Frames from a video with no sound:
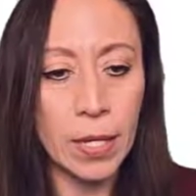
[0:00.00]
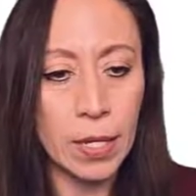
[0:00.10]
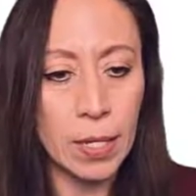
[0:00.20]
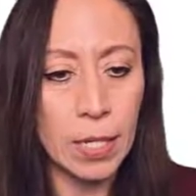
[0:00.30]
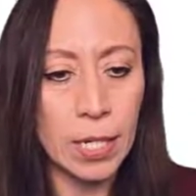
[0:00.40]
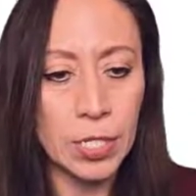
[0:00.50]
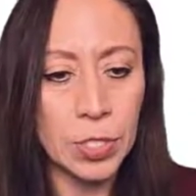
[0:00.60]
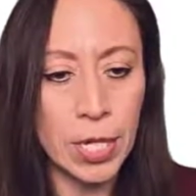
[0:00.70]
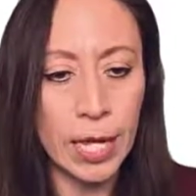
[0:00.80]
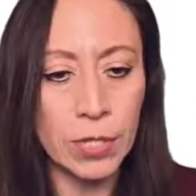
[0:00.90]
And let's
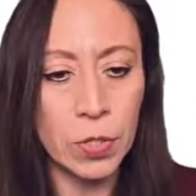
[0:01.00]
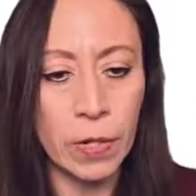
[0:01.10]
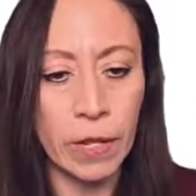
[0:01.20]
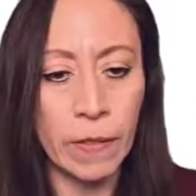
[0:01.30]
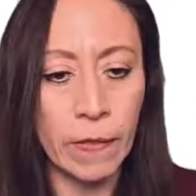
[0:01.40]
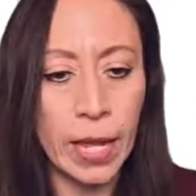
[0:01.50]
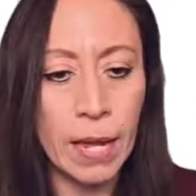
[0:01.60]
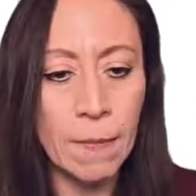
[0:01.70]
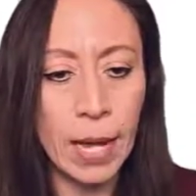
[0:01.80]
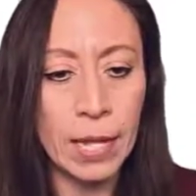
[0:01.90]
select only the
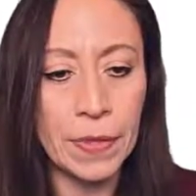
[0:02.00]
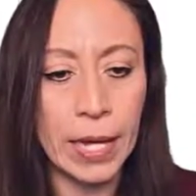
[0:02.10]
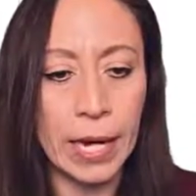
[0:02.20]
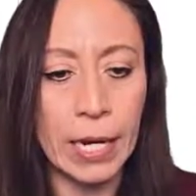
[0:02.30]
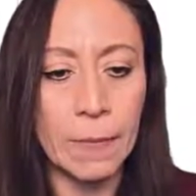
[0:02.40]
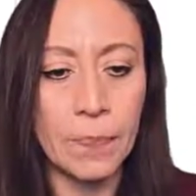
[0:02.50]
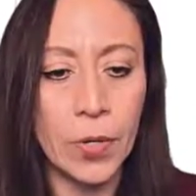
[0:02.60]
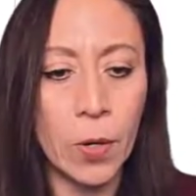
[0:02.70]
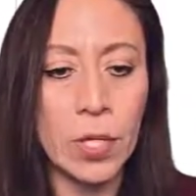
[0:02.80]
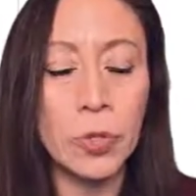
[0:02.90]
name and the kind.
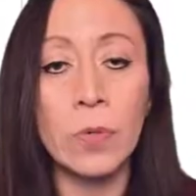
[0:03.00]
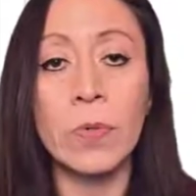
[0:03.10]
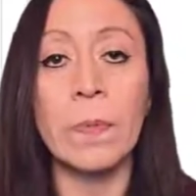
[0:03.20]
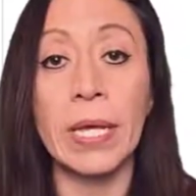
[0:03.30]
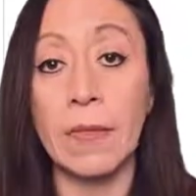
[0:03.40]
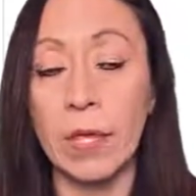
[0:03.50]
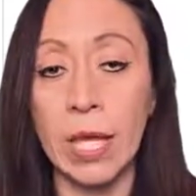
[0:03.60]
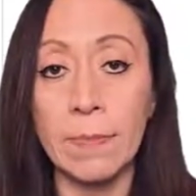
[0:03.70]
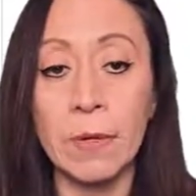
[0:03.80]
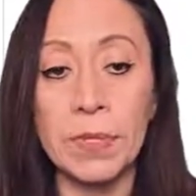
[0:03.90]
I want to bring the
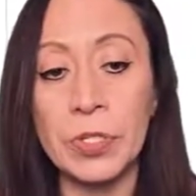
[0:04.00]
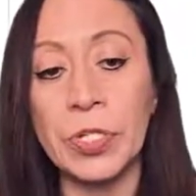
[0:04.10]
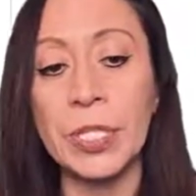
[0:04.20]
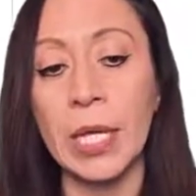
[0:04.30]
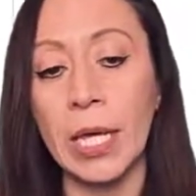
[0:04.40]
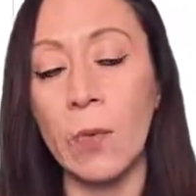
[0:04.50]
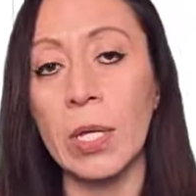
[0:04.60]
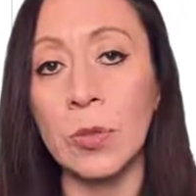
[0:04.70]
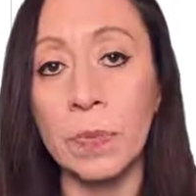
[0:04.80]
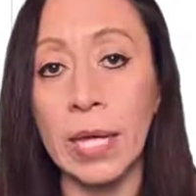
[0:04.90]
name of the sheet, and I
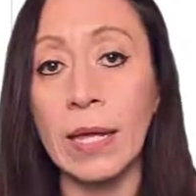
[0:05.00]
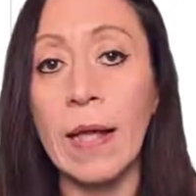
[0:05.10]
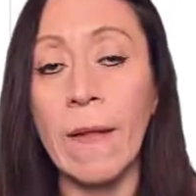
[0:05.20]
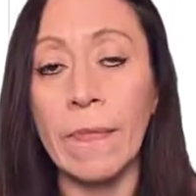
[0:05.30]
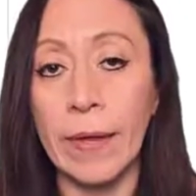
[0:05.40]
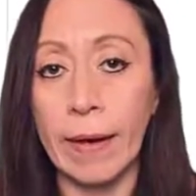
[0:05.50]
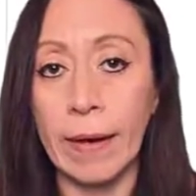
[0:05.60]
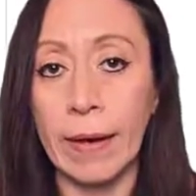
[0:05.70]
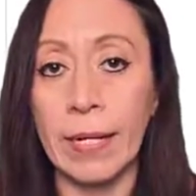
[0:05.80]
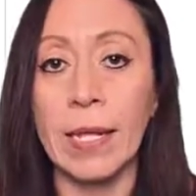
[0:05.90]
want to bring the
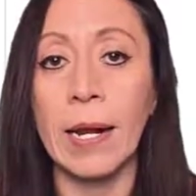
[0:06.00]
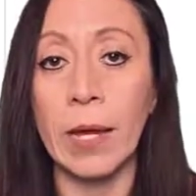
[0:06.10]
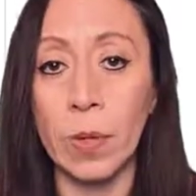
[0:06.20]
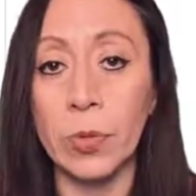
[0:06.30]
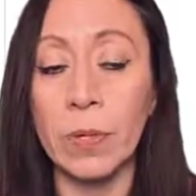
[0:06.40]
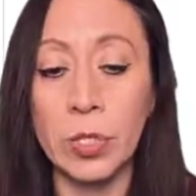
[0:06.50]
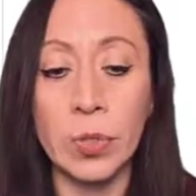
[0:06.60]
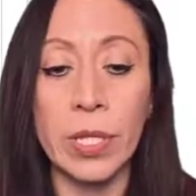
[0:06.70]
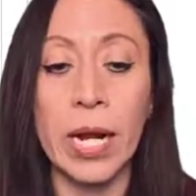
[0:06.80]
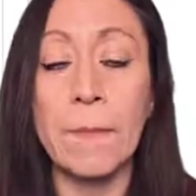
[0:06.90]
kind. I want to make
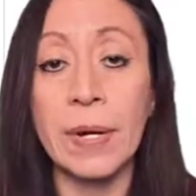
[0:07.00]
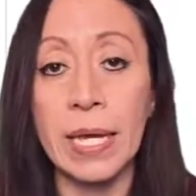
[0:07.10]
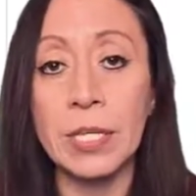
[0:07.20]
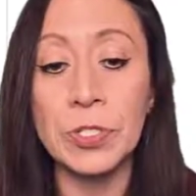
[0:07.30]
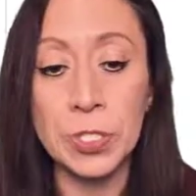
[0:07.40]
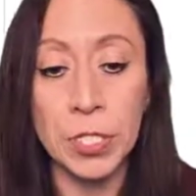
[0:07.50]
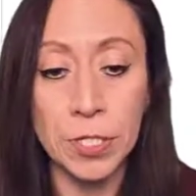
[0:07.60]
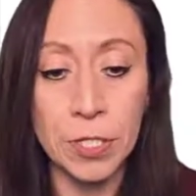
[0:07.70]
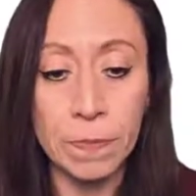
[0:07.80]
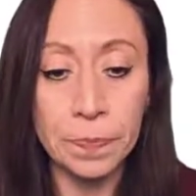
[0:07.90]
sure that I'm bringing
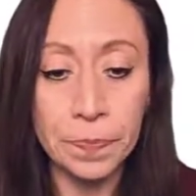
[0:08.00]
sheets.